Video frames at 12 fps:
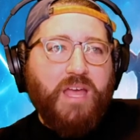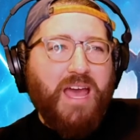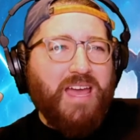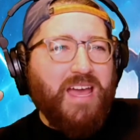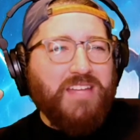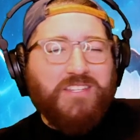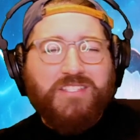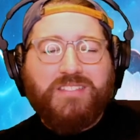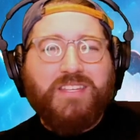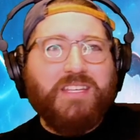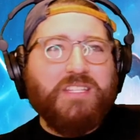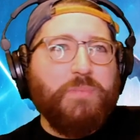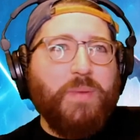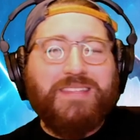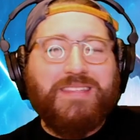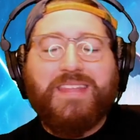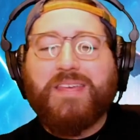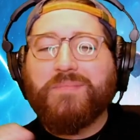I just
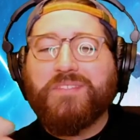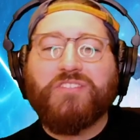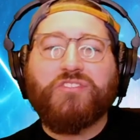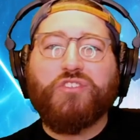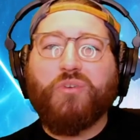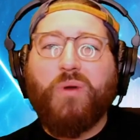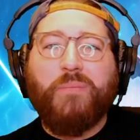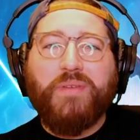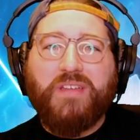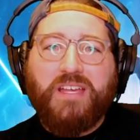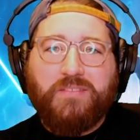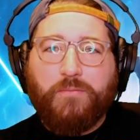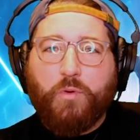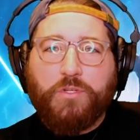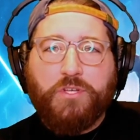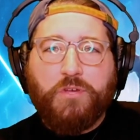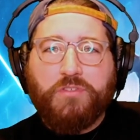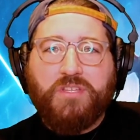expected him to show up as a Force
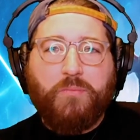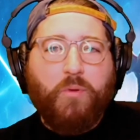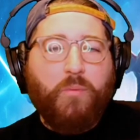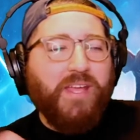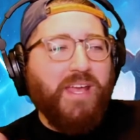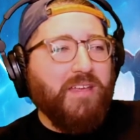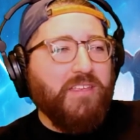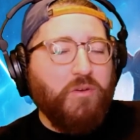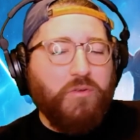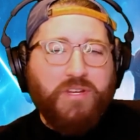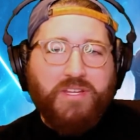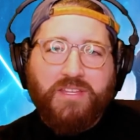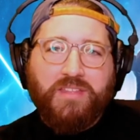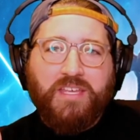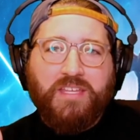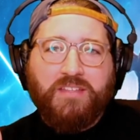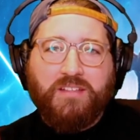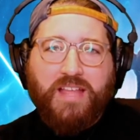Ghost somewhere. We got Yoda
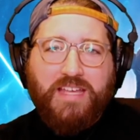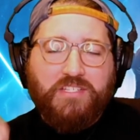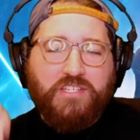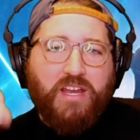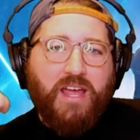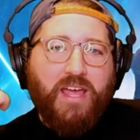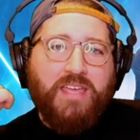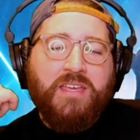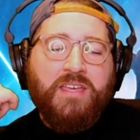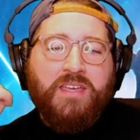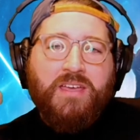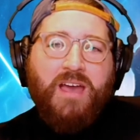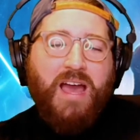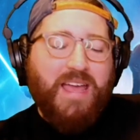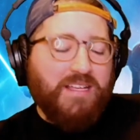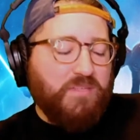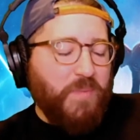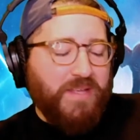in the Last Jedi. I
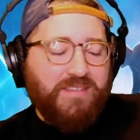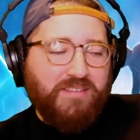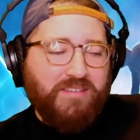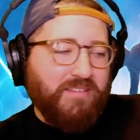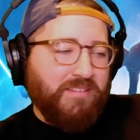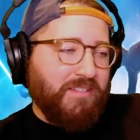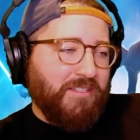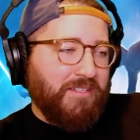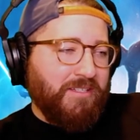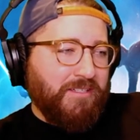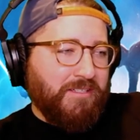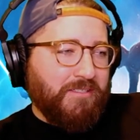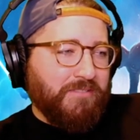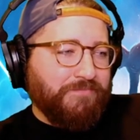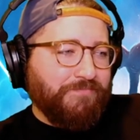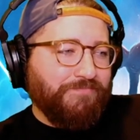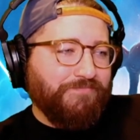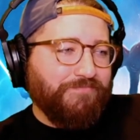expected
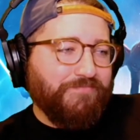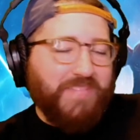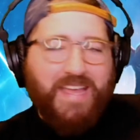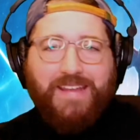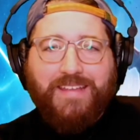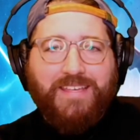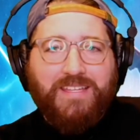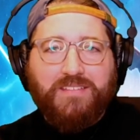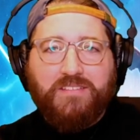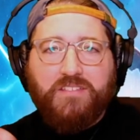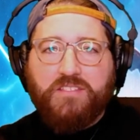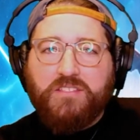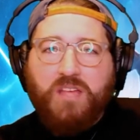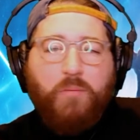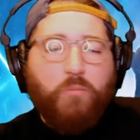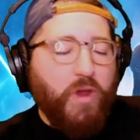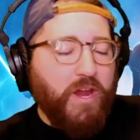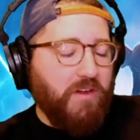Anakin
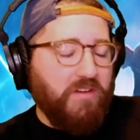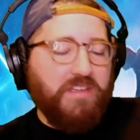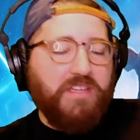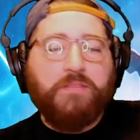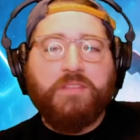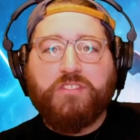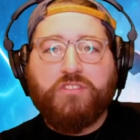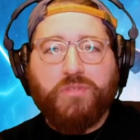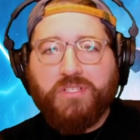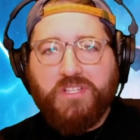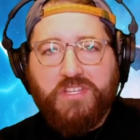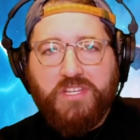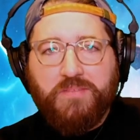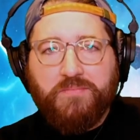somewhere in this trilogy.